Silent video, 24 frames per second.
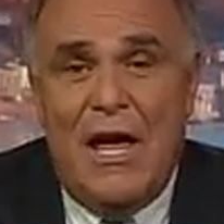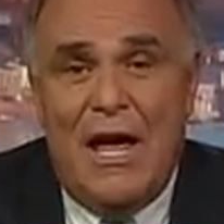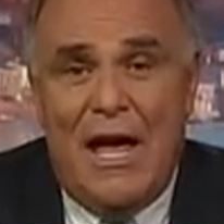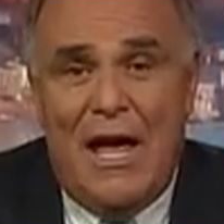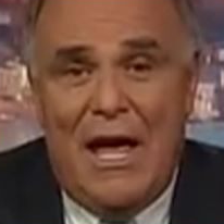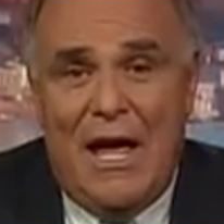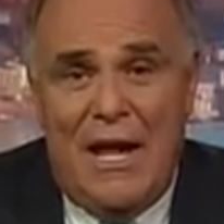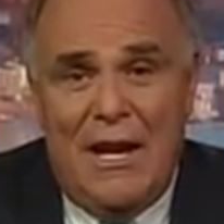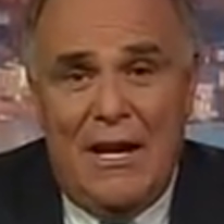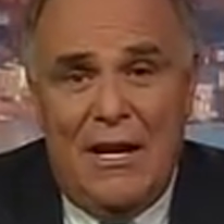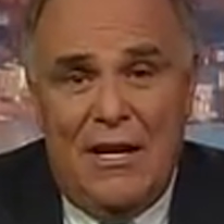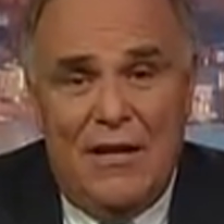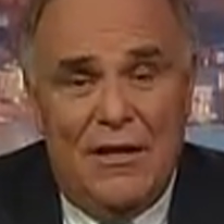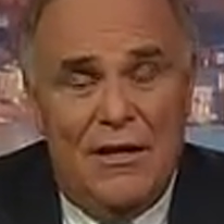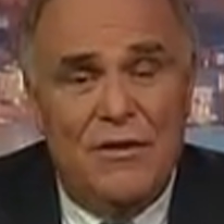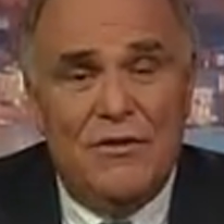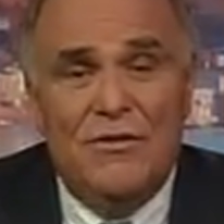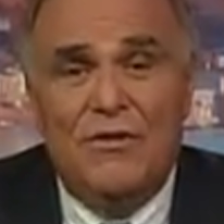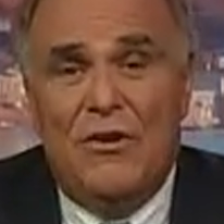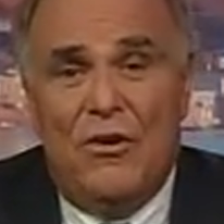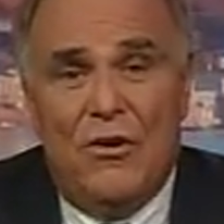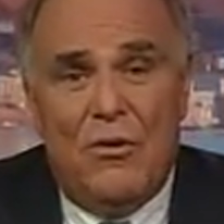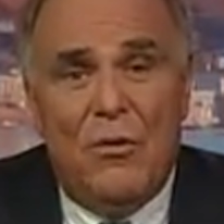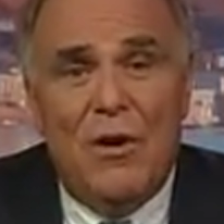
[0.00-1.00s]
And
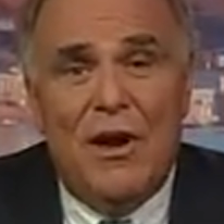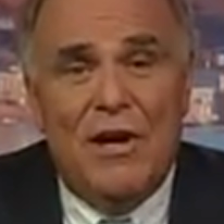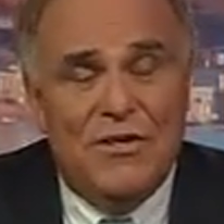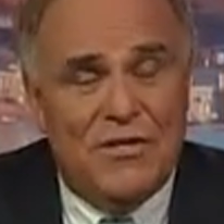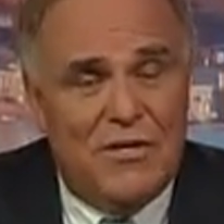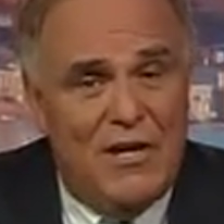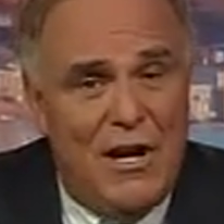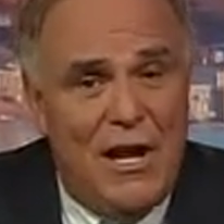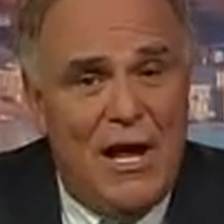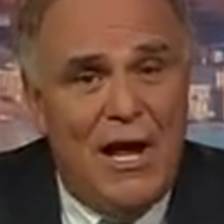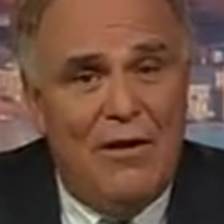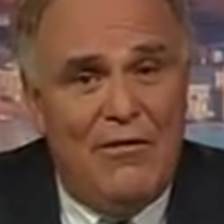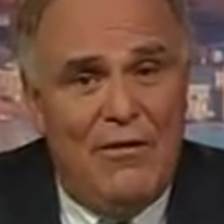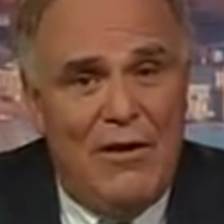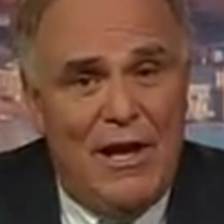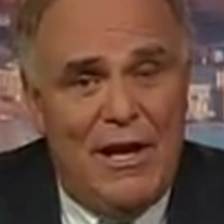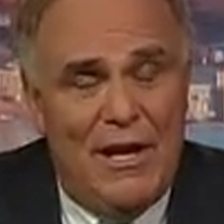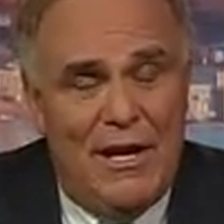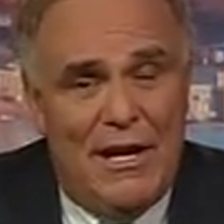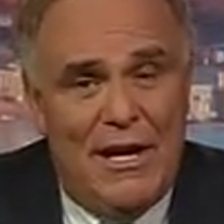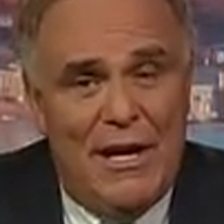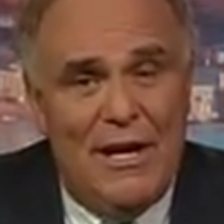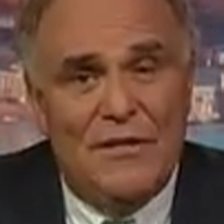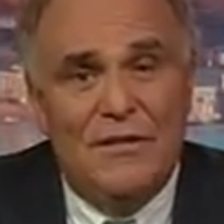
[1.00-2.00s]
there's no question, I
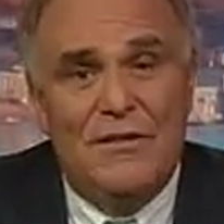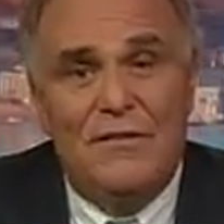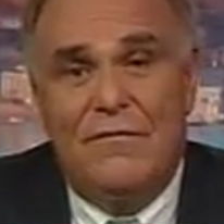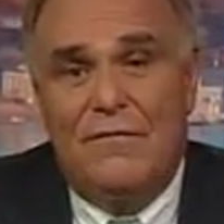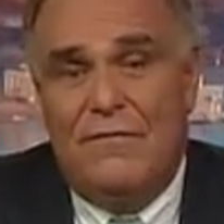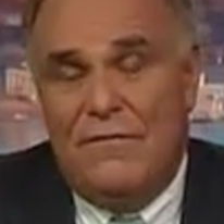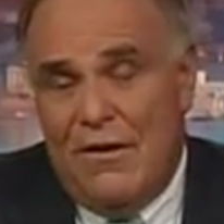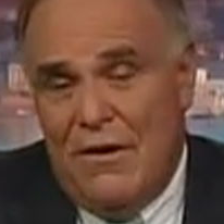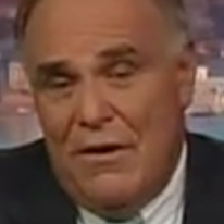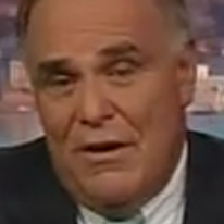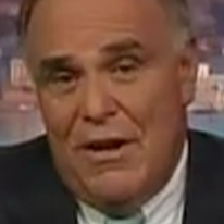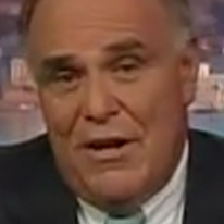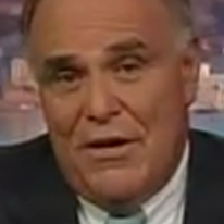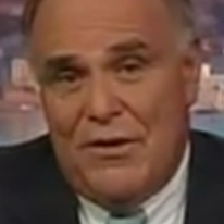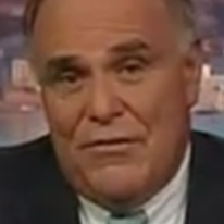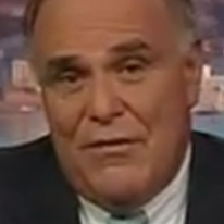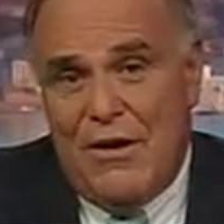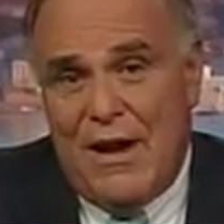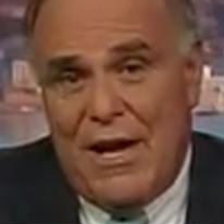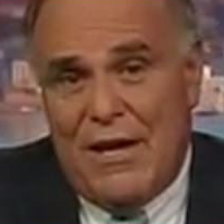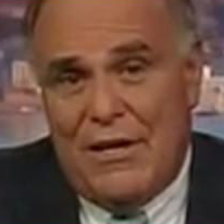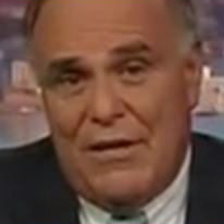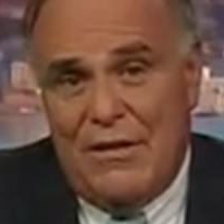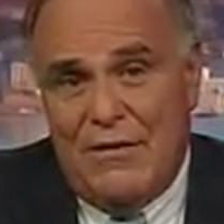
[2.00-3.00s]
ran against a very
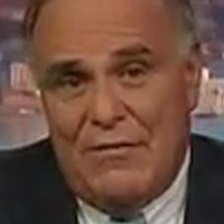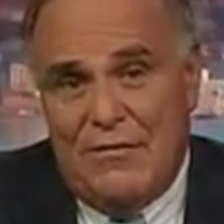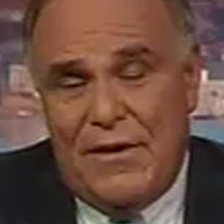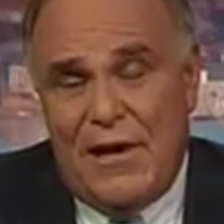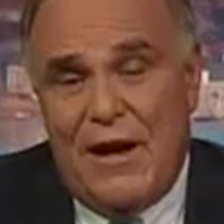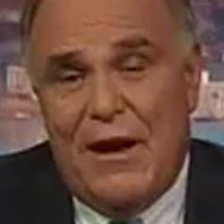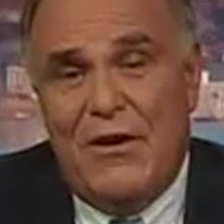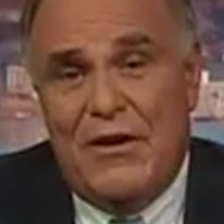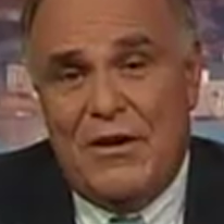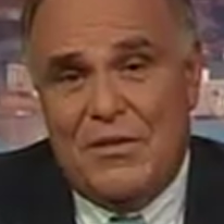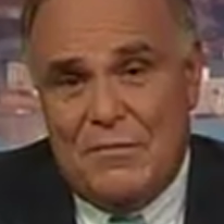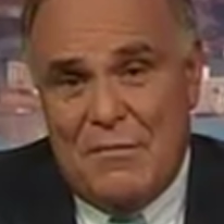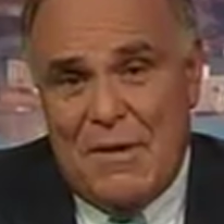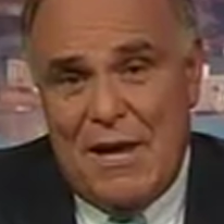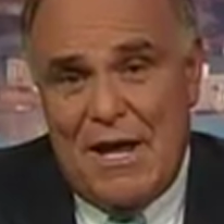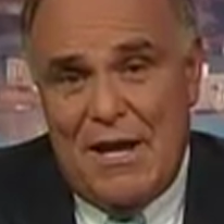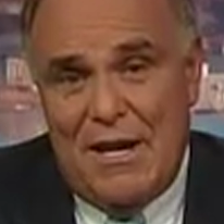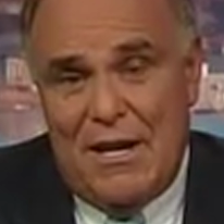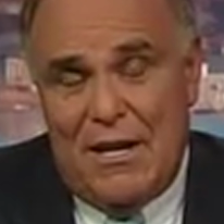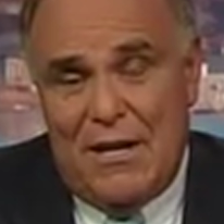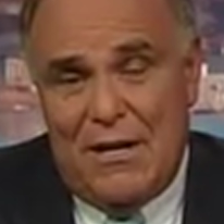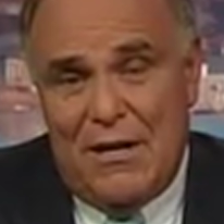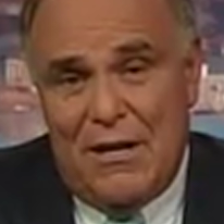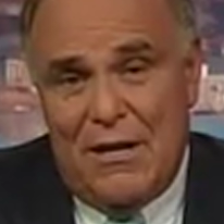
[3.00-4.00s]
attractive,
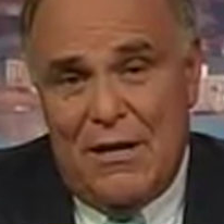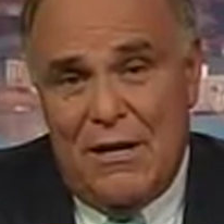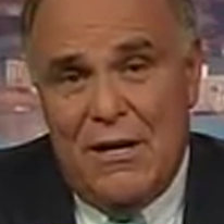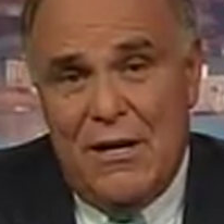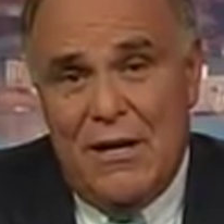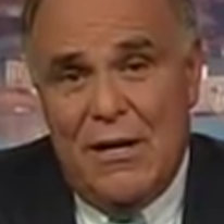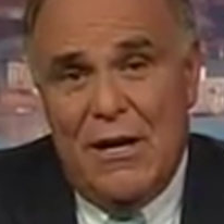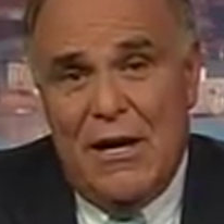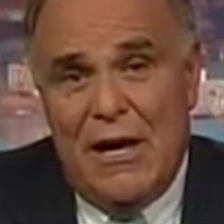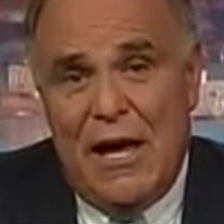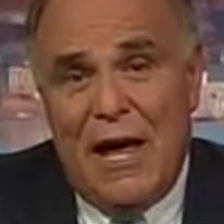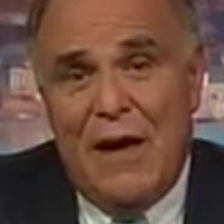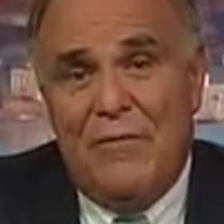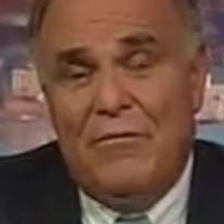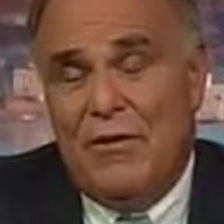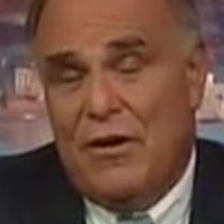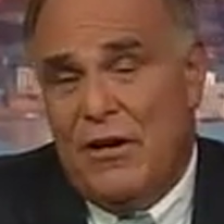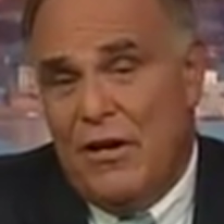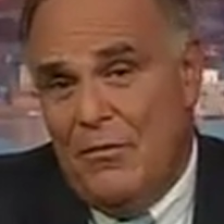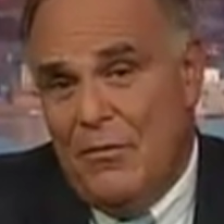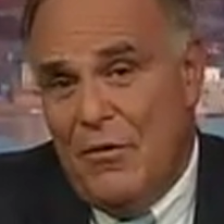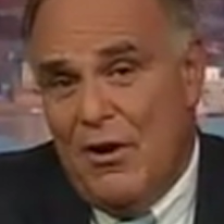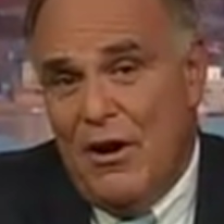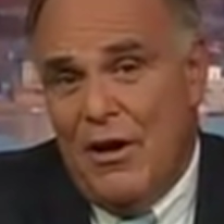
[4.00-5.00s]
charismatic
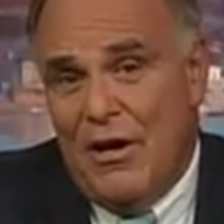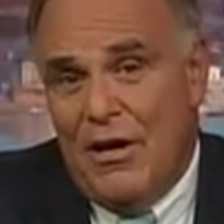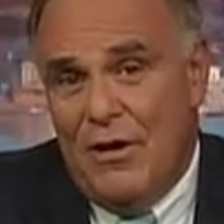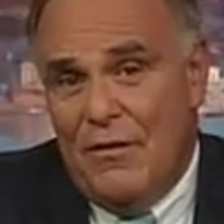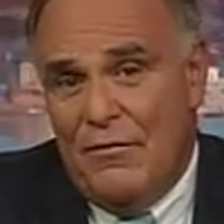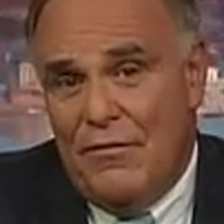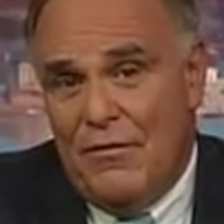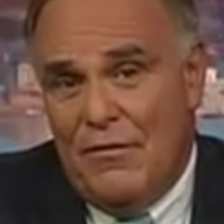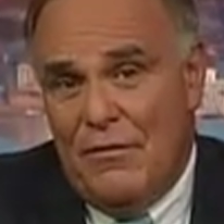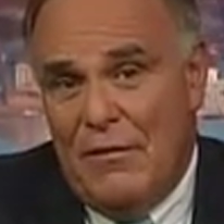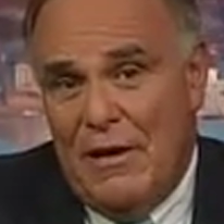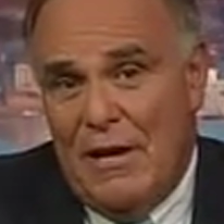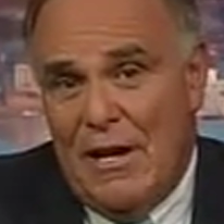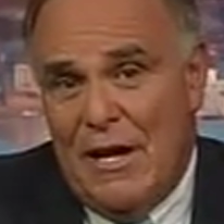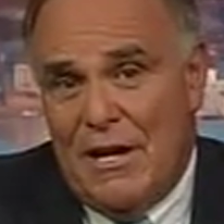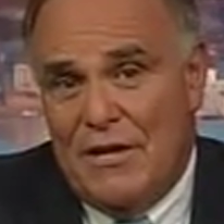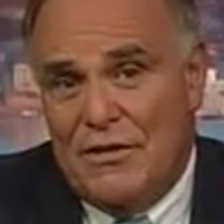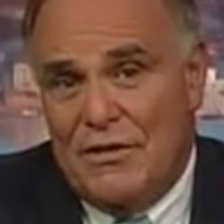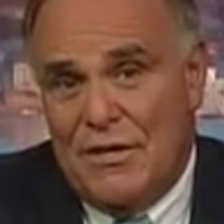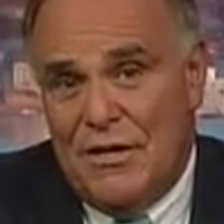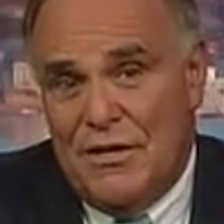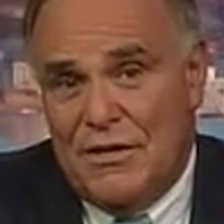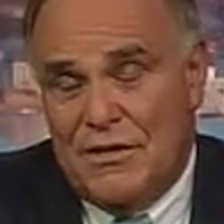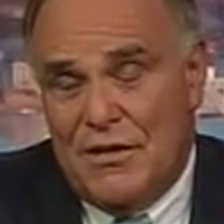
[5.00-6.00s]
African-American for
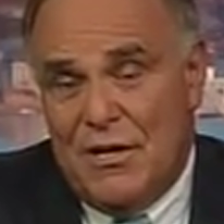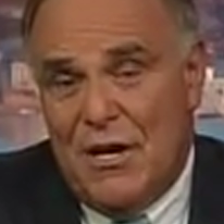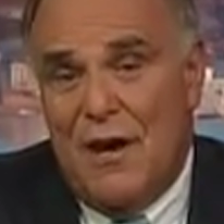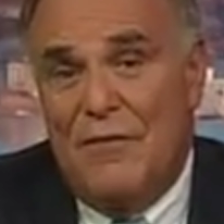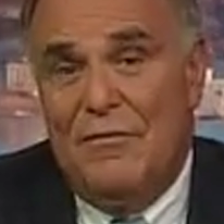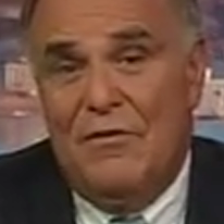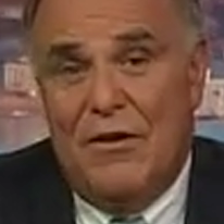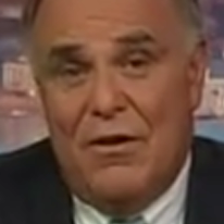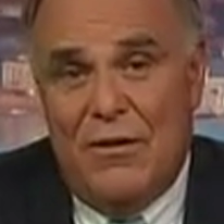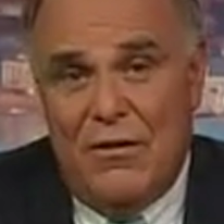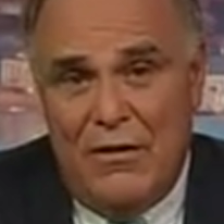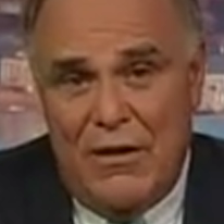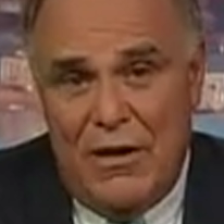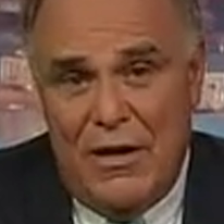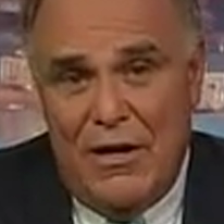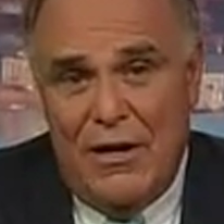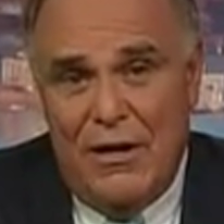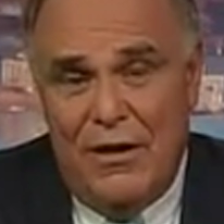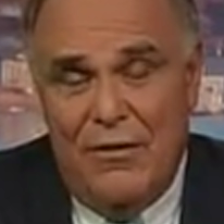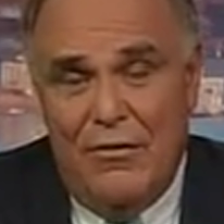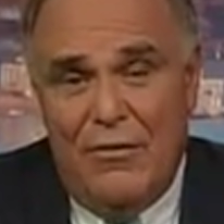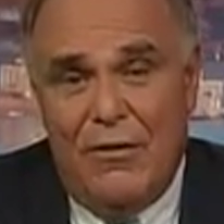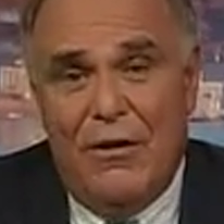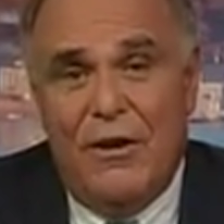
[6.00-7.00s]
re-election as
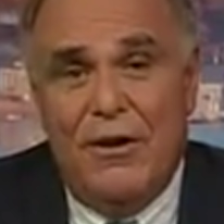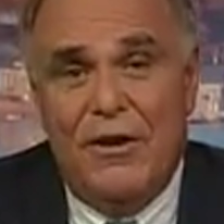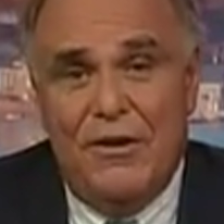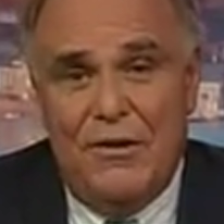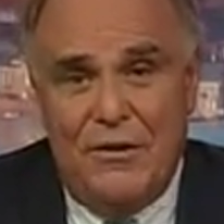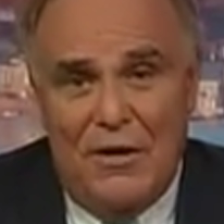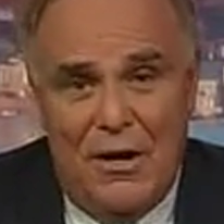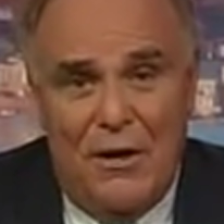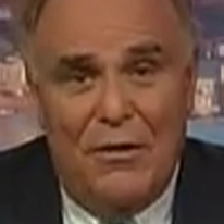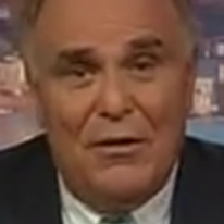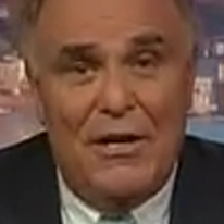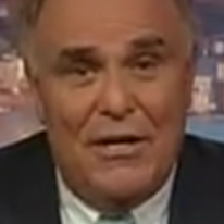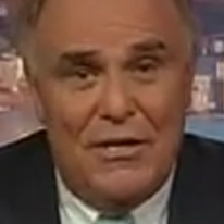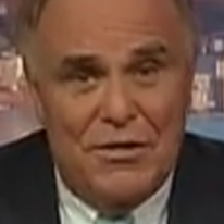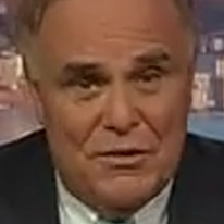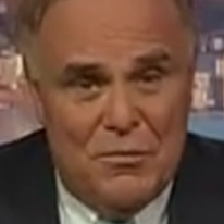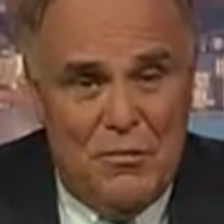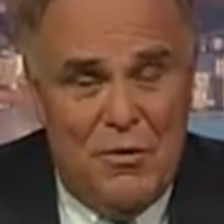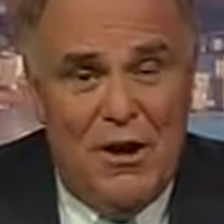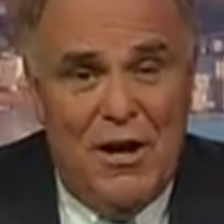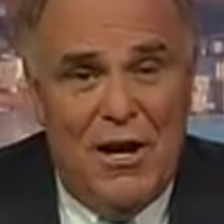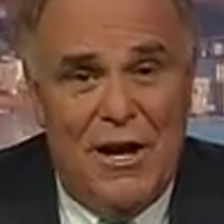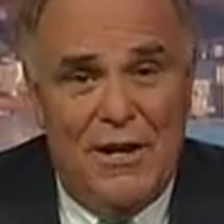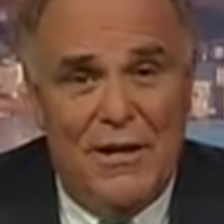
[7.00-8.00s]
governor, Nora, you know, Lynn
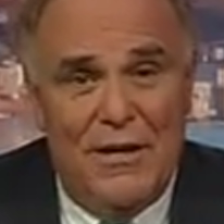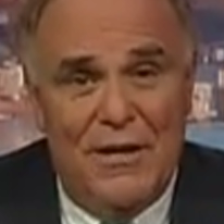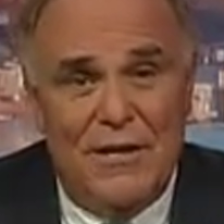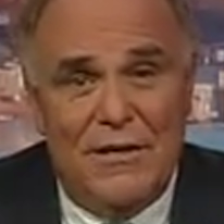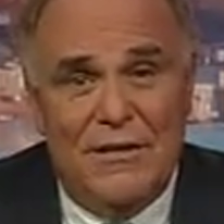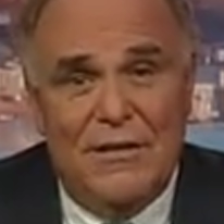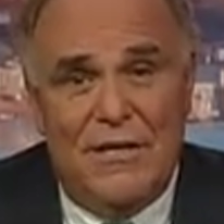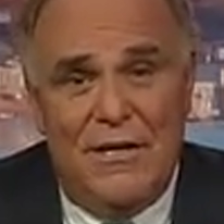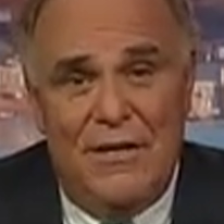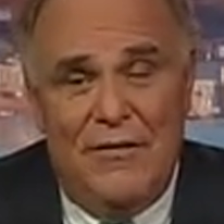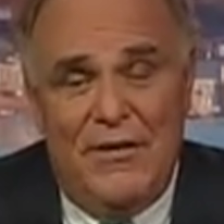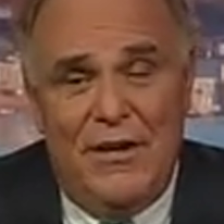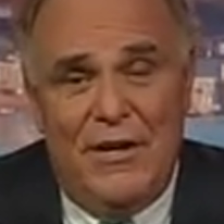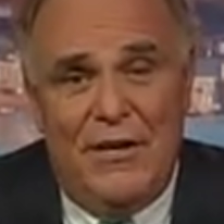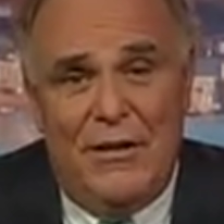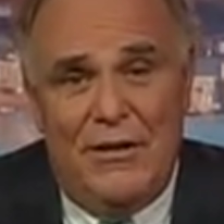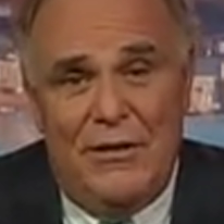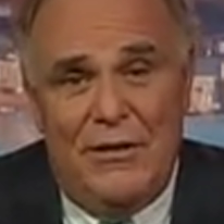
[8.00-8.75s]
Swan, the TV